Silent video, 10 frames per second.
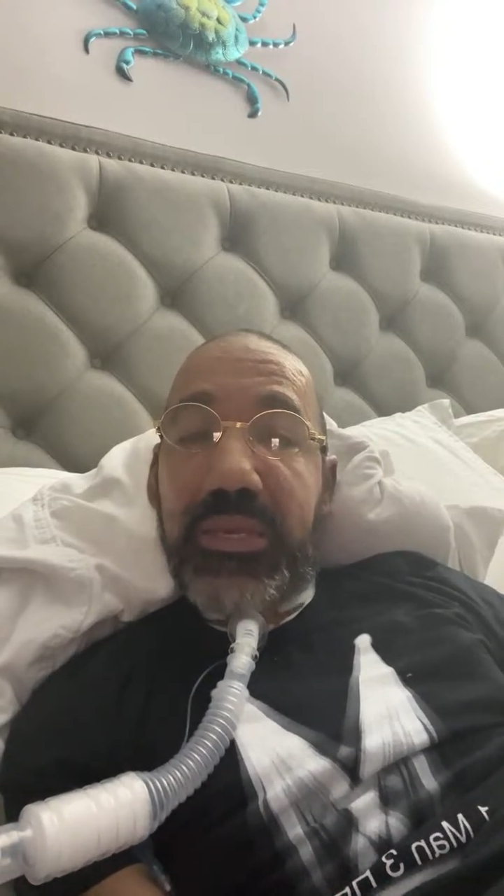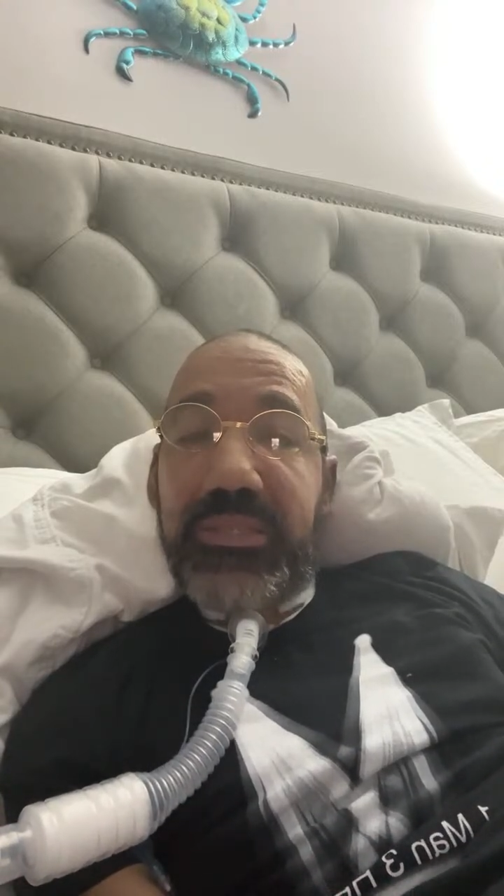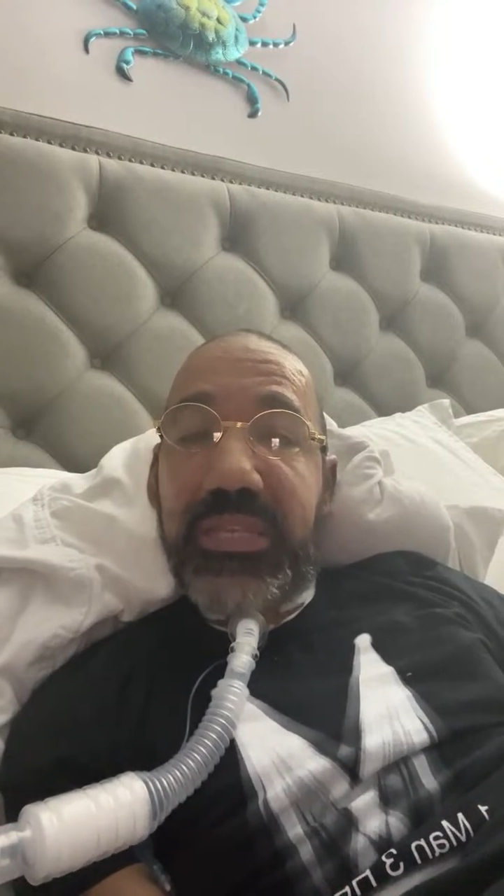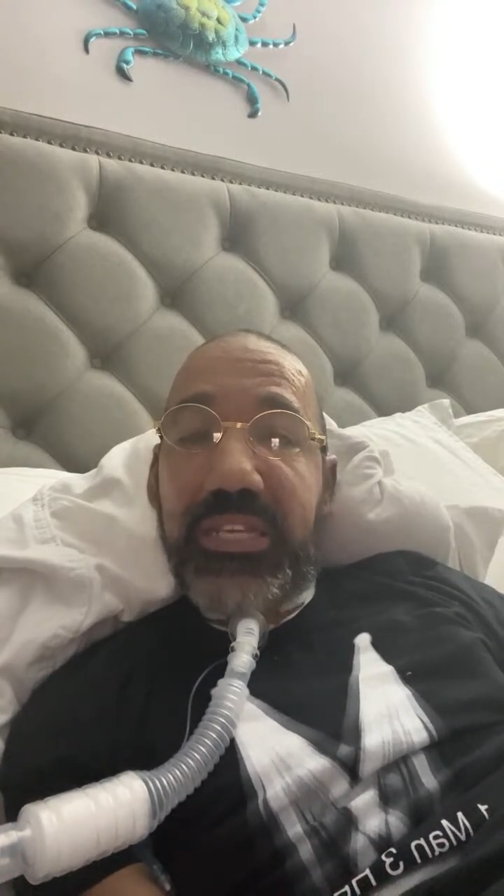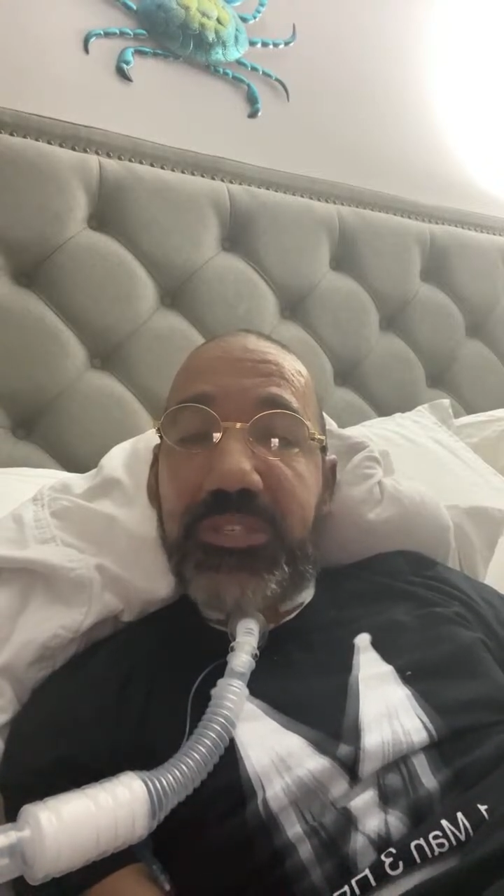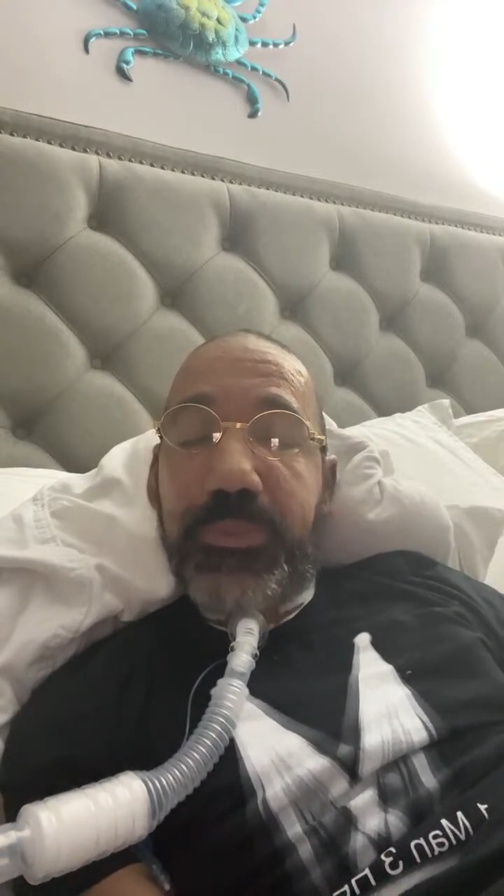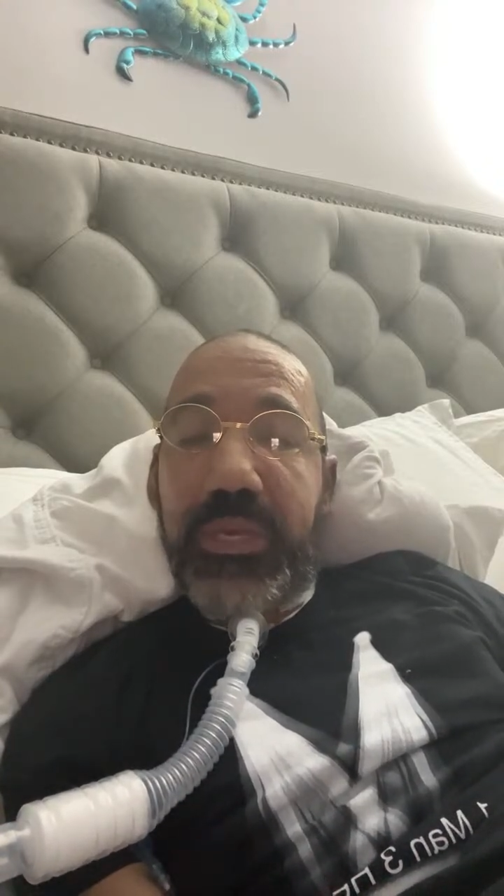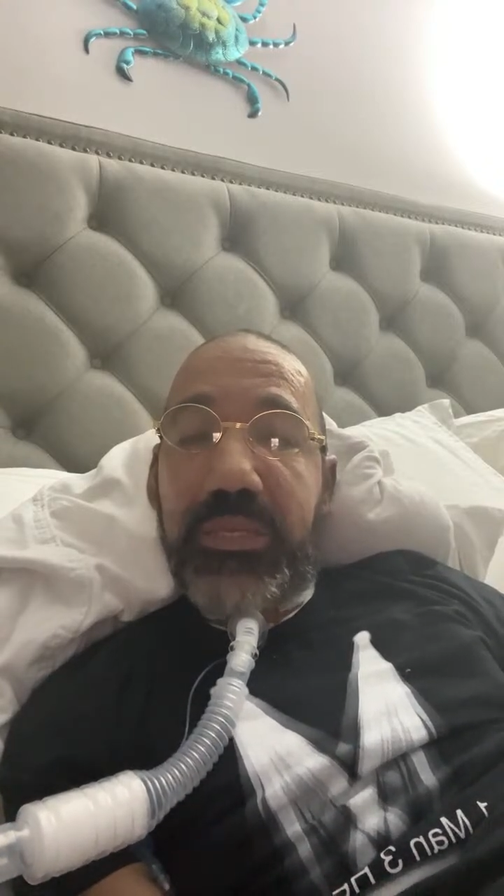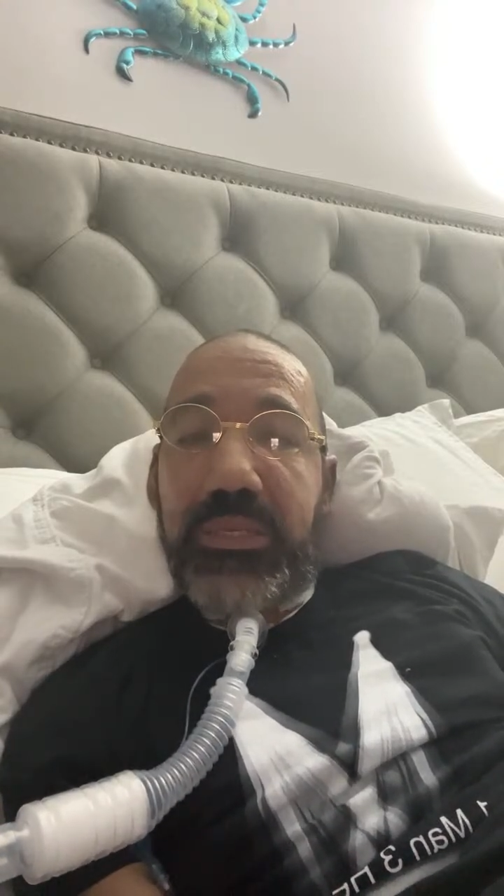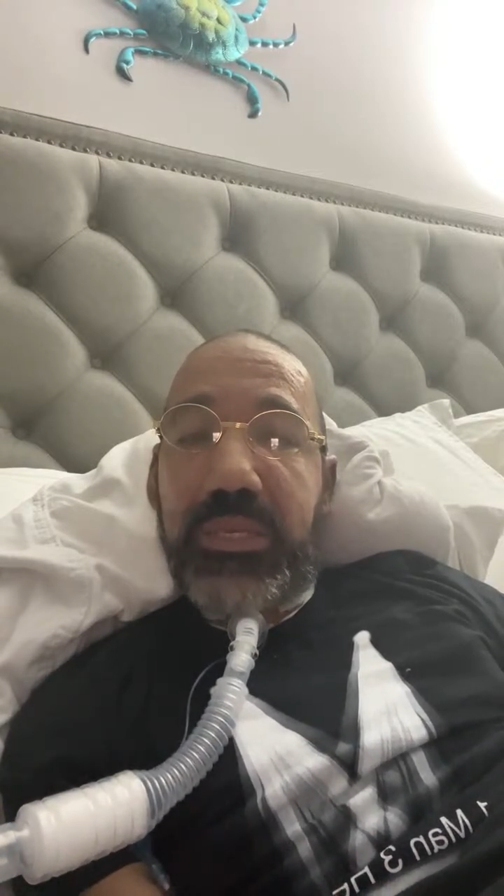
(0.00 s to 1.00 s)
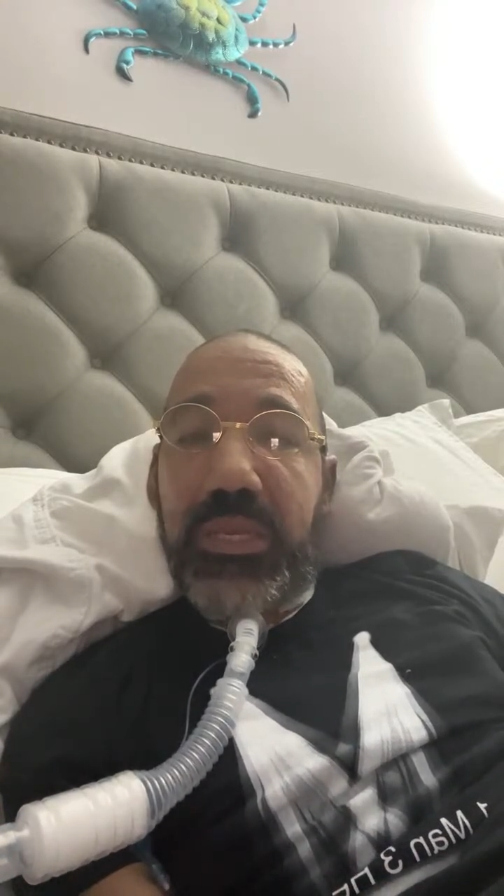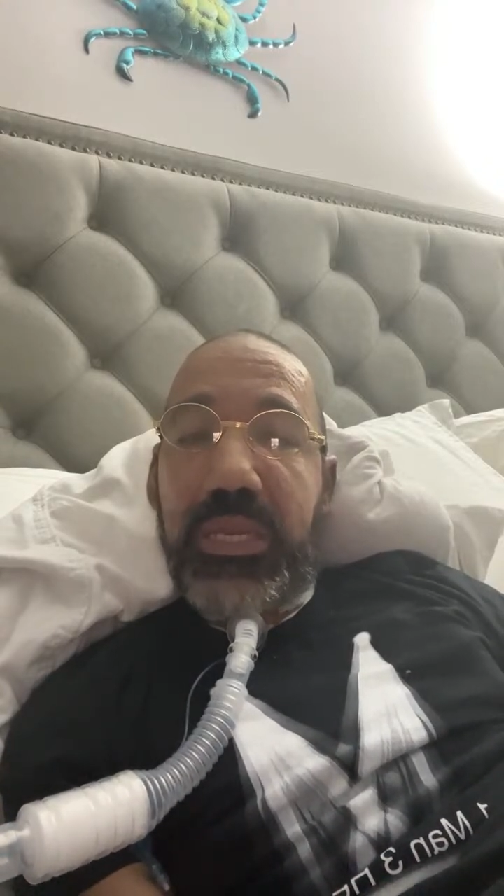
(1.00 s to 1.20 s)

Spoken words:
assessment.